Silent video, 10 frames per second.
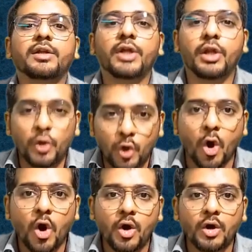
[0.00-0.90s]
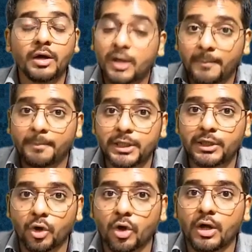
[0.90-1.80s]
The law,
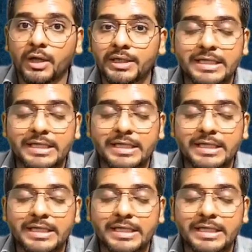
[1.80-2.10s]
company law,